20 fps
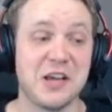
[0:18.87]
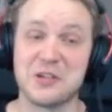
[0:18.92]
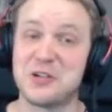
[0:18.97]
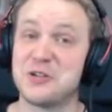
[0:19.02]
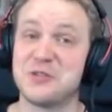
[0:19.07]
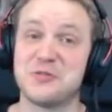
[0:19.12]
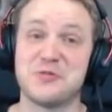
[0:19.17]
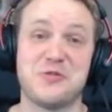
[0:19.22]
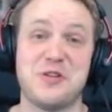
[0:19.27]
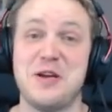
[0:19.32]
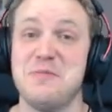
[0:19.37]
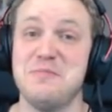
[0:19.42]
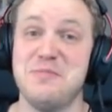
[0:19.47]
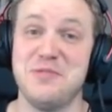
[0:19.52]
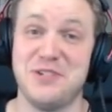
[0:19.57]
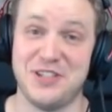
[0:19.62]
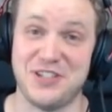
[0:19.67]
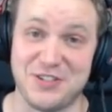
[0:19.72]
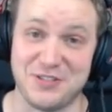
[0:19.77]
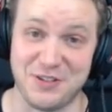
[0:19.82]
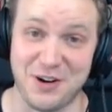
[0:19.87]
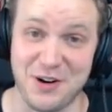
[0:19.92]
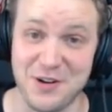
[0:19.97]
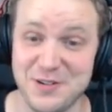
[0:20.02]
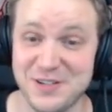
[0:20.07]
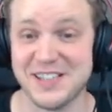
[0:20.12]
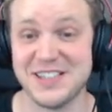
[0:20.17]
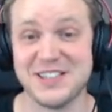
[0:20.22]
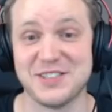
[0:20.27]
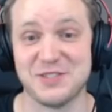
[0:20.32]

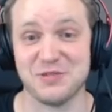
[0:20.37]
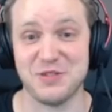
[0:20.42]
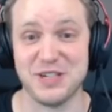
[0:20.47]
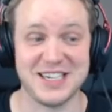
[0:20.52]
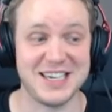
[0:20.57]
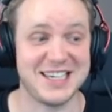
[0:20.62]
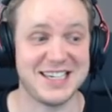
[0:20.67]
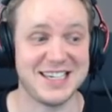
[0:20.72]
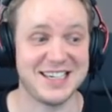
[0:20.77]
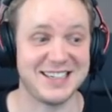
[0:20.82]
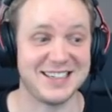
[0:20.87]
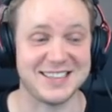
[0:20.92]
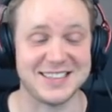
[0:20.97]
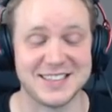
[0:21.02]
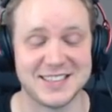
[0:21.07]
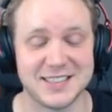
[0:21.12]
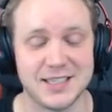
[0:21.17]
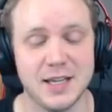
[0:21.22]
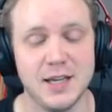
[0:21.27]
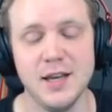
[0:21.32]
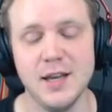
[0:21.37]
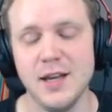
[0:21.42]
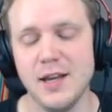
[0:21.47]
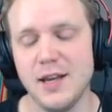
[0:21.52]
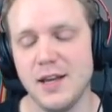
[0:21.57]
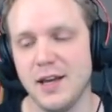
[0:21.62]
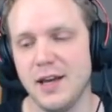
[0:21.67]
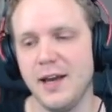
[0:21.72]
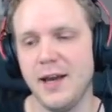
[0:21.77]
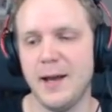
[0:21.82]
Grimstroke is ridiculous.
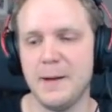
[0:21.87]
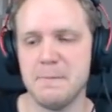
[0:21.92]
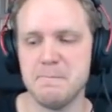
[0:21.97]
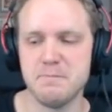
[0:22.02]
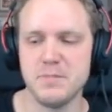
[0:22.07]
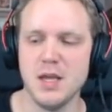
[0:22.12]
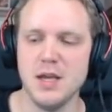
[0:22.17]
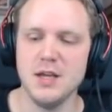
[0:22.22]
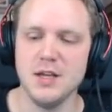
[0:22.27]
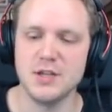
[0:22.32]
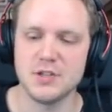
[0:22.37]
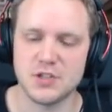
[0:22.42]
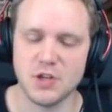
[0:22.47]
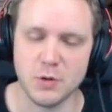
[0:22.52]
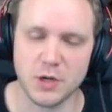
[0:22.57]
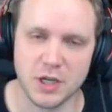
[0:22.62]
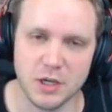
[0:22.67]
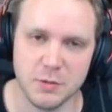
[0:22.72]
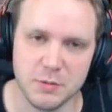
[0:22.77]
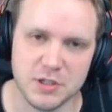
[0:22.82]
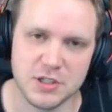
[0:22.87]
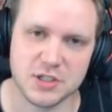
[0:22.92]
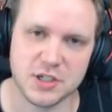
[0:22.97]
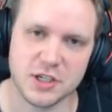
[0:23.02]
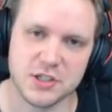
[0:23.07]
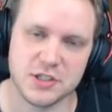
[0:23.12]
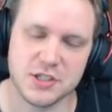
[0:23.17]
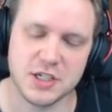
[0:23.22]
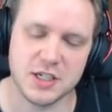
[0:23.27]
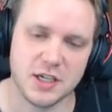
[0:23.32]
Um, hmm. so we're going to be
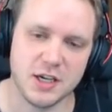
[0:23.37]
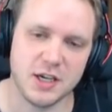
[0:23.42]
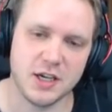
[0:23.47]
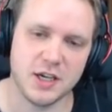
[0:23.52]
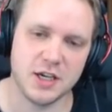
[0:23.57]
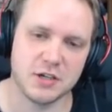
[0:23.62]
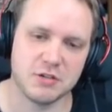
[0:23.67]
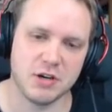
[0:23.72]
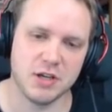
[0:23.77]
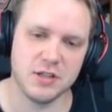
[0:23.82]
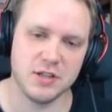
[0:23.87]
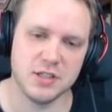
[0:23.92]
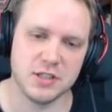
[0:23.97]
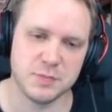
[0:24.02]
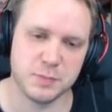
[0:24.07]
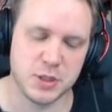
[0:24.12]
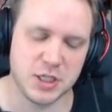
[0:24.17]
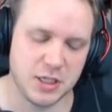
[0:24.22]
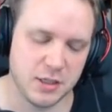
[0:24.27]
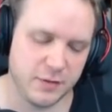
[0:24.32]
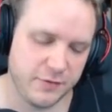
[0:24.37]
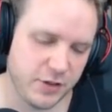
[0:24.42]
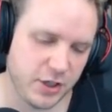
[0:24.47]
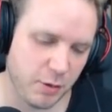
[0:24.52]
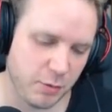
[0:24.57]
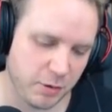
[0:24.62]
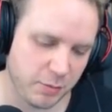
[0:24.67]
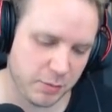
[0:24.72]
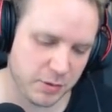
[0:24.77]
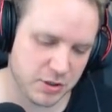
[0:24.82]
discussing uh, in this particular
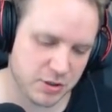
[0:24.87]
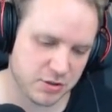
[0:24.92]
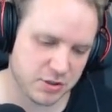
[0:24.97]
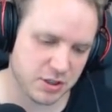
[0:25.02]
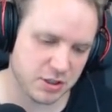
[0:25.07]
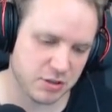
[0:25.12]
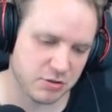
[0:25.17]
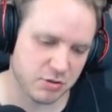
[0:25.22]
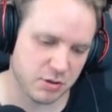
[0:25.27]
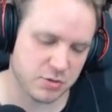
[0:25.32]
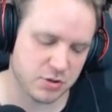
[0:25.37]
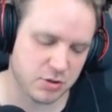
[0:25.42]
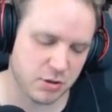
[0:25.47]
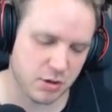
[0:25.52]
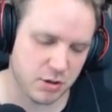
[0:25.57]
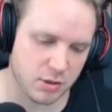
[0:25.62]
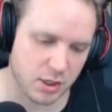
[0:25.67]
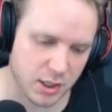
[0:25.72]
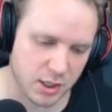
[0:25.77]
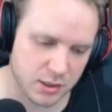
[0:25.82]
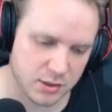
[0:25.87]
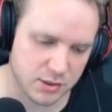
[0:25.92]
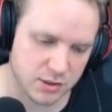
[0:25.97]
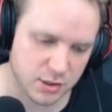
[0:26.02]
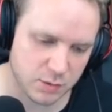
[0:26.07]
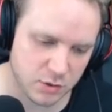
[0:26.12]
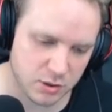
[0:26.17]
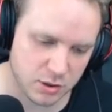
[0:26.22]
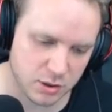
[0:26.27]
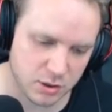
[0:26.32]
video. We're going to be discussing Grimstroke and
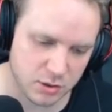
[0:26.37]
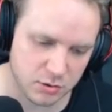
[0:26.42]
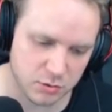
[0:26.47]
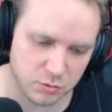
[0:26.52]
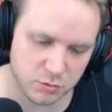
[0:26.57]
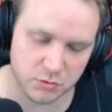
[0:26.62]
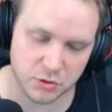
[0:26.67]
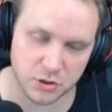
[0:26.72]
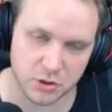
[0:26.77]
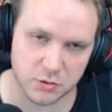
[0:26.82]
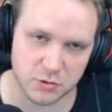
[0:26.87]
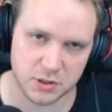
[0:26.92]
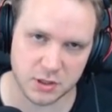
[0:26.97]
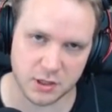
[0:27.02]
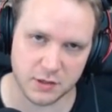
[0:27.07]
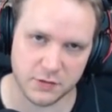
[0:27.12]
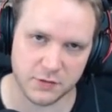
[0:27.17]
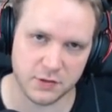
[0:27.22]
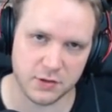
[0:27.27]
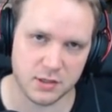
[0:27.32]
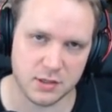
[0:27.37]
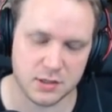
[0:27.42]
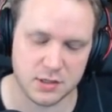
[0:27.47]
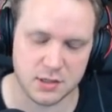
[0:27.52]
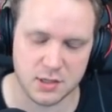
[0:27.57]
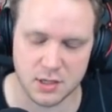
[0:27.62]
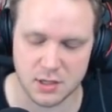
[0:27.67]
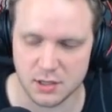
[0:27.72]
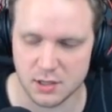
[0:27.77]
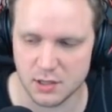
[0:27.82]
some of the cool new stuff
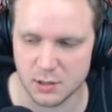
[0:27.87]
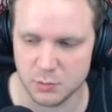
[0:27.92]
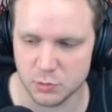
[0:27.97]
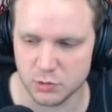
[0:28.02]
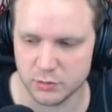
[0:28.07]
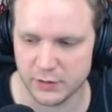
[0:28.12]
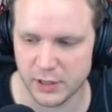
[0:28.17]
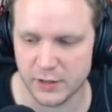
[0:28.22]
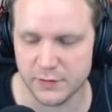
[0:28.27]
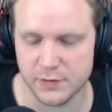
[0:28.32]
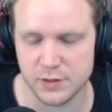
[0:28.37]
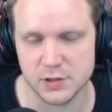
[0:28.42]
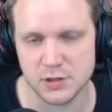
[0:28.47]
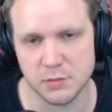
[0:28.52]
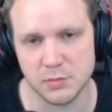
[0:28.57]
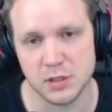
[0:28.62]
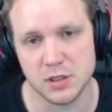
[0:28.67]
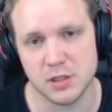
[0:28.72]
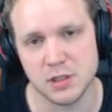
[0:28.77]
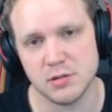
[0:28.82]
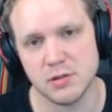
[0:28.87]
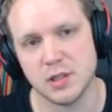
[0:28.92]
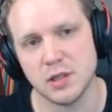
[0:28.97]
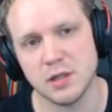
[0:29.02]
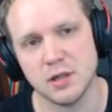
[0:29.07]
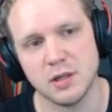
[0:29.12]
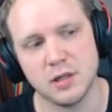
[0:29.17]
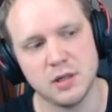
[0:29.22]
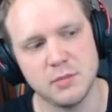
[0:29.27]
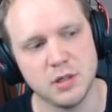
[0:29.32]
that uh, Immortal Faith is going to be doing,
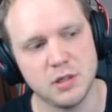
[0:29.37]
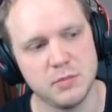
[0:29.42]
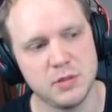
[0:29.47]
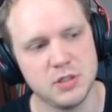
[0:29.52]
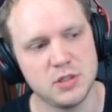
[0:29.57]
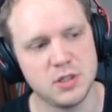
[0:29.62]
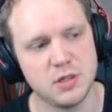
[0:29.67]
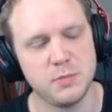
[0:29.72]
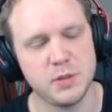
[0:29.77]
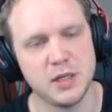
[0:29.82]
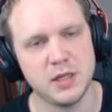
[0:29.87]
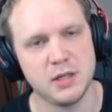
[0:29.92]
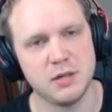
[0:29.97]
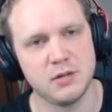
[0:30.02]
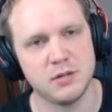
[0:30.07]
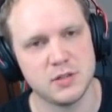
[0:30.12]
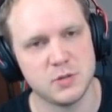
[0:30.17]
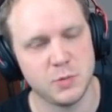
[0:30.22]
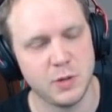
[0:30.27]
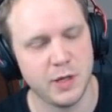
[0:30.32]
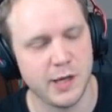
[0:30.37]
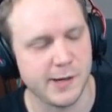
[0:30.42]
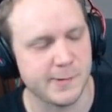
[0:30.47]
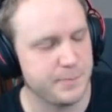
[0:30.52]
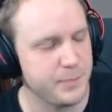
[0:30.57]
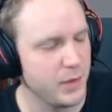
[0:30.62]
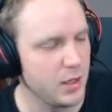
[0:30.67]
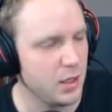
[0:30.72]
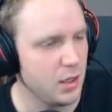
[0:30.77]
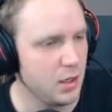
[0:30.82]
and I'm going to be jumping in on as well.